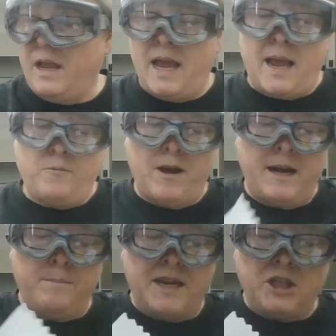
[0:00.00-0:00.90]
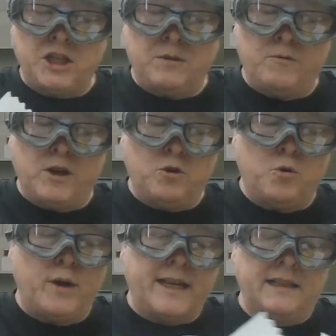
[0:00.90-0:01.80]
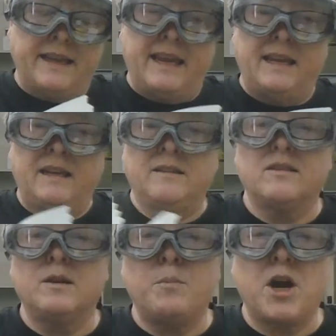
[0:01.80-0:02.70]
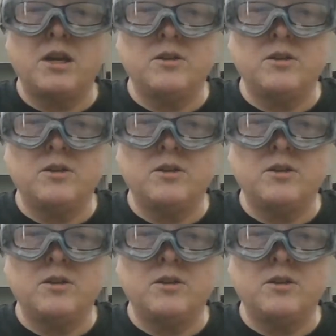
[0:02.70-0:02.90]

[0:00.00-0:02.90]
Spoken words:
I want to mention real quickly the part you